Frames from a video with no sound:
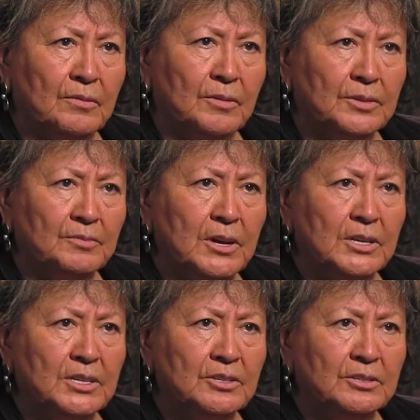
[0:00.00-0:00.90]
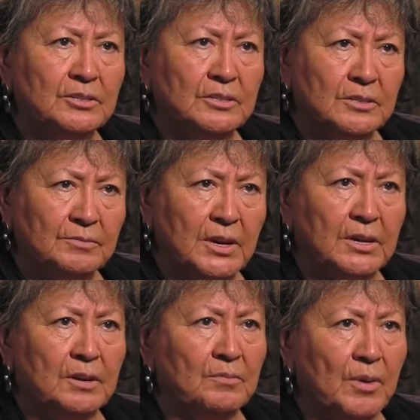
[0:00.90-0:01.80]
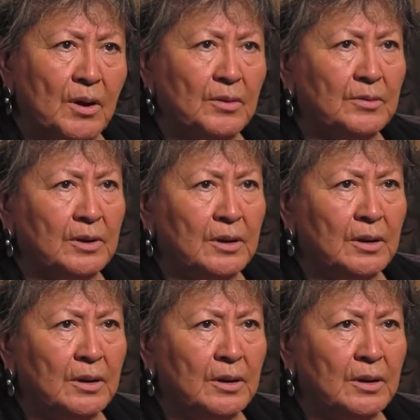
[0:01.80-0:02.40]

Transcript: was my teacher in making pottery.